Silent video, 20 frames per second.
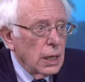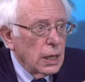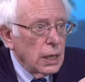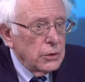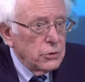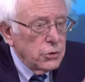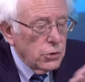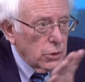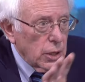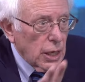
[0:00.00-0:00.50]

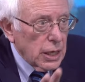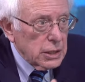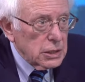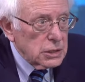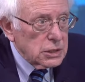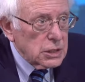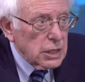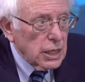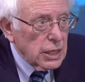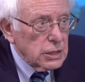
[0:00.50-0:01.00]
In the
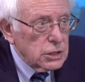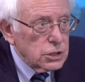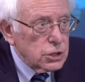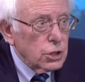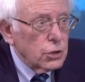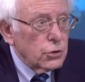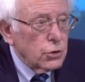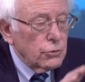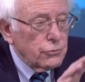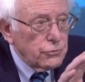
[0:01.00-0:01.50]
United States,
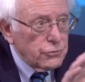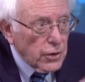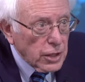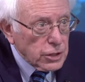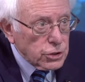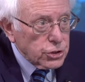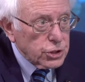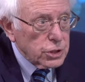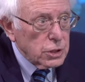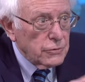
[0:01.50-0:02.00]
the
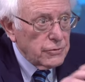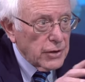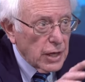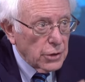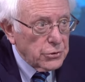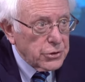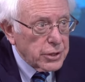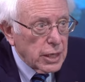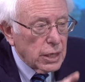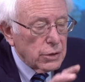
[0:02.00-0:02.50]
function of
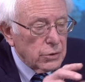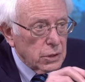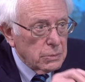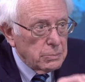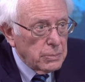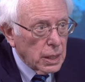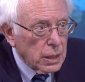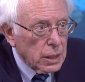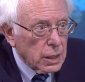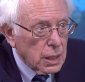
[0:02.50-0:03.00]
healthcare in
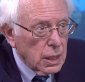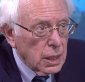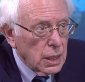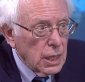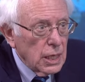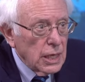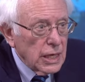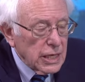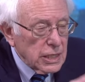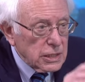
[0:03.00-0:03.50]
America
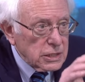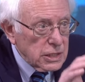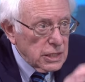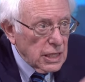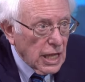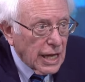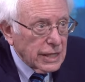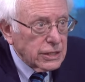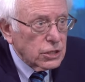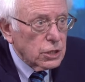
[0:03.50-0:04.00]
is
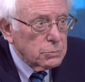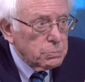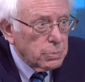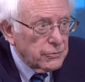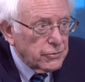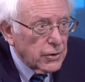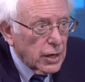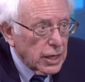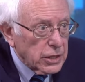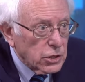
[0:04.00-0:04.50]
not to
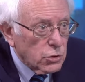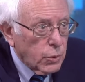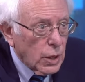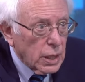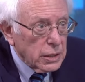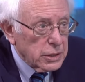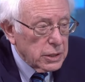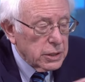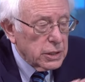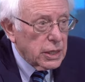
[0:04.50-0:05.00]
provide
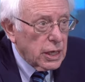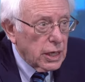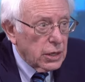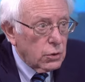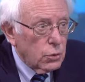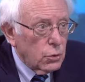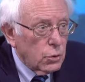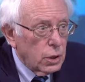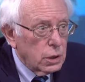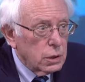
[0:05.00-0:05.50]
quality care
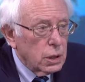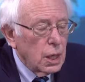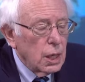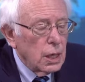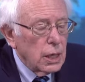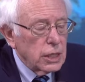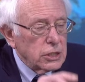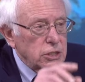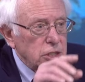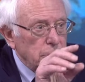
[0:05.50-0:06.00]
to all,
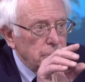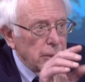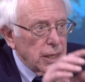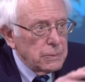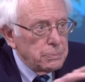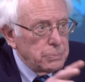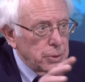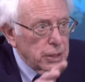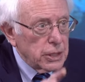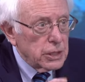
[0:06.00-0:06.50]
it's to
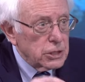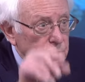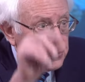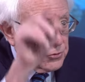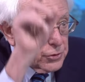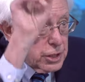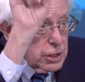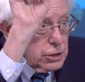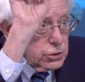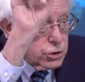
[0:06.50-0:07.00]
make billions
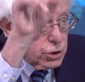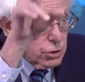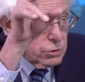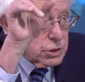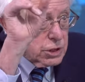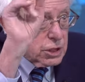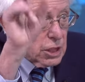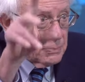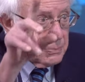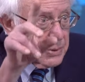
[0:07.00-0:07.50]
for the
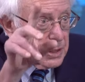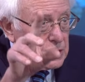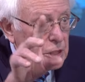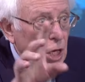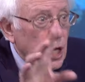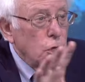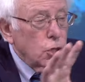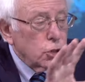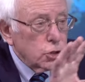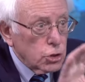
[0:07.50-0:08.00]
insurance companies.
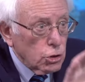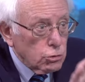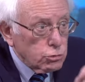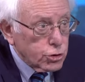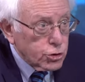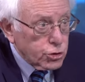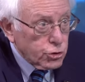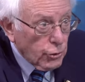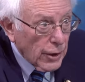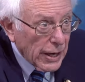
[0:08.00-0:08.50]
So
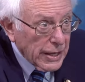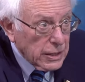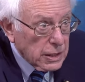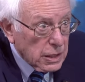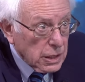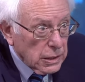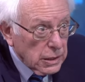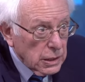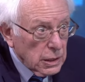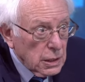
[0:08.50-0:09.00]

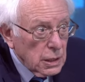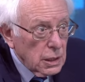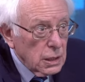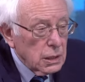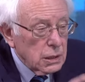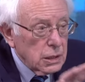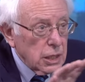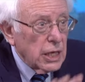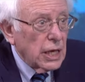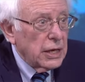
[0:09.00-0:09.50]
strengthen
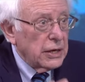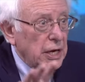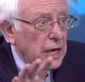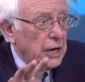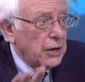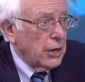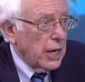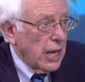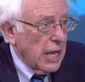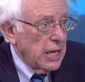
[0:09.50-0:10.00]
the
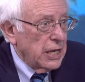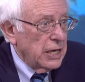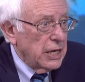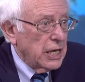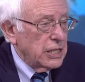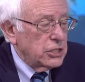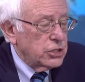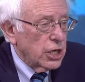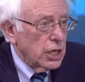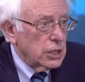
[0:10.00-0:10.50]
NR-
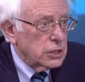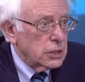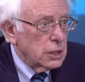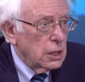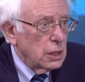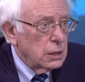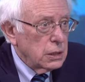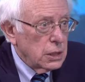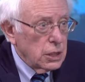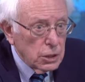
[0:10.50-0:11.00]
NHS.
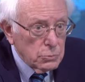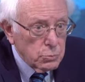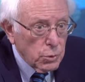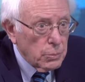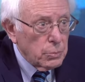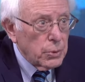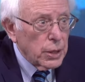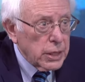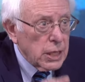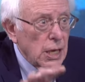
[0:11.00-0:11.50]
You need
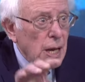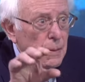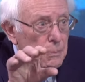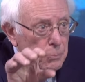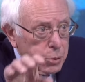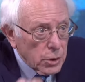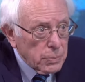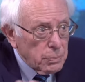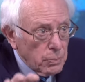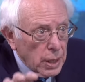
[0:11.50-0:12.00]
more money,
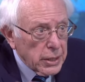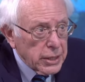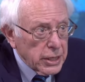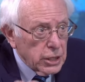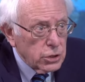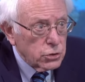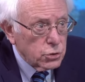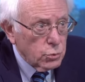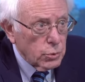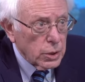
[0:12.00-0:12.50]
put money
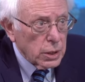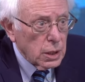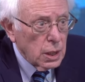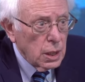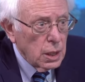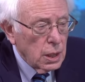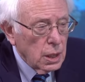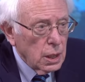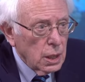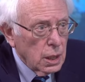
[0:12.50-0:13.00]
into it.
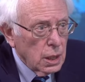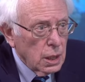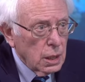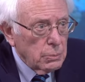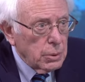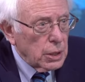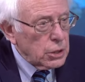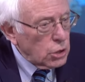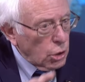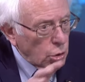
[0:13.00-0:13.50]

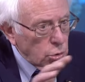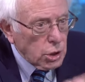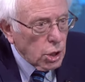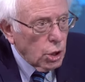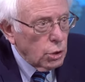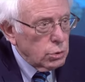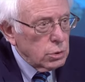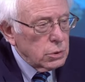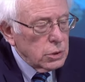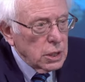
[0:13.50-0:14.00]
But don't
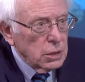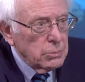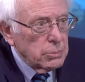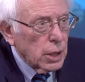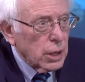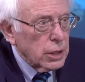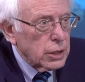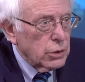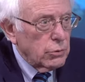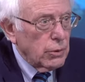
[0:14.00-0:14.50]
go the
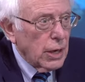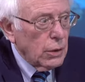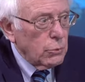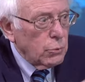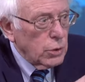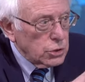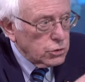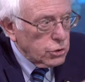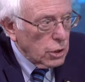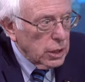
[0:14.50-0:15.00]
American route.
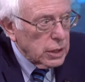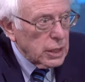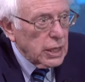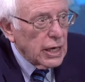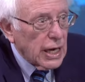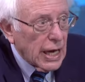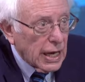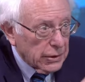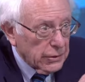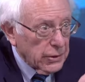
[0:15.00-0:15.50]
We're trying to
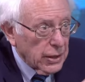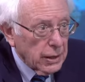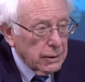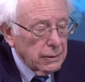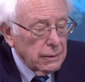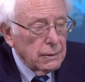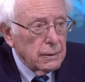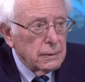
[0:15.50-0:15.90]
get out of that.